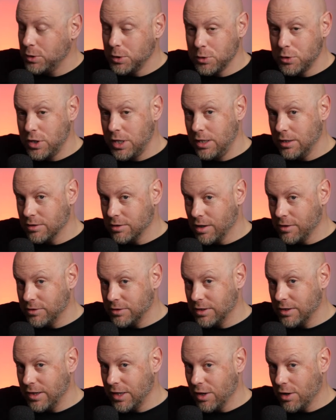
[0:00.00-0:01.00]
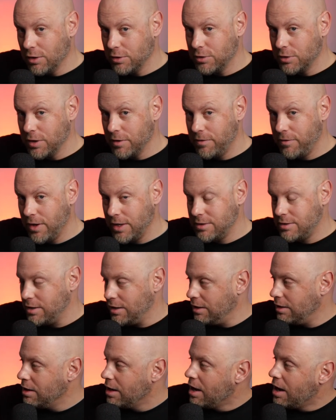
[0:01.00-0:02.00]
Eugene is obviously the alternate feds
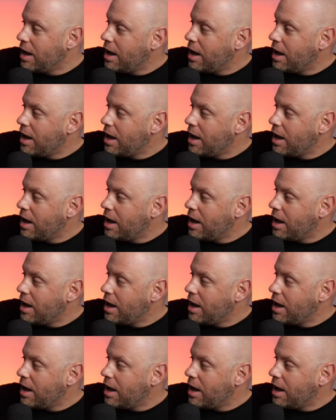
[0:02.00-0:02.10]
here.